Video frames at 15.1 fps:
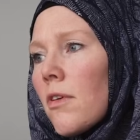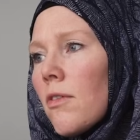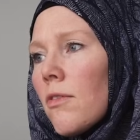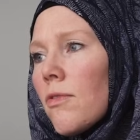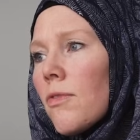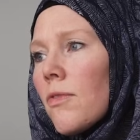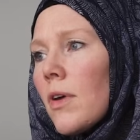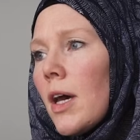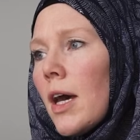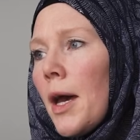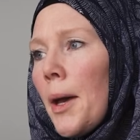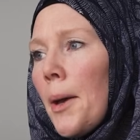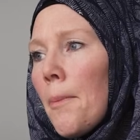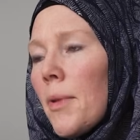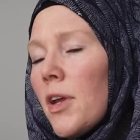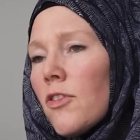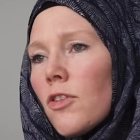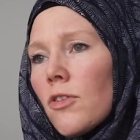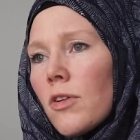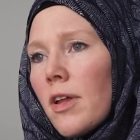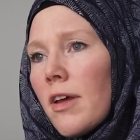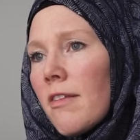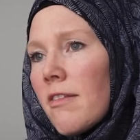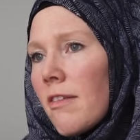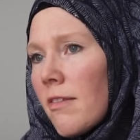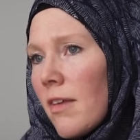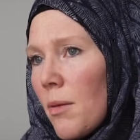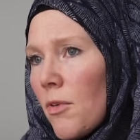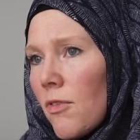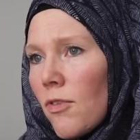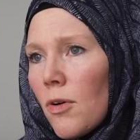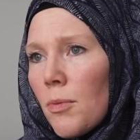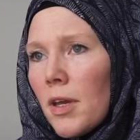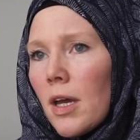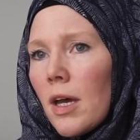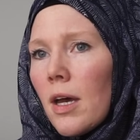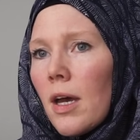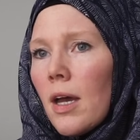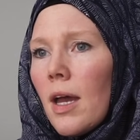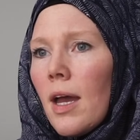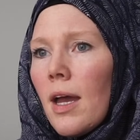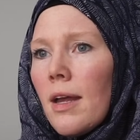of internalized Islamophobia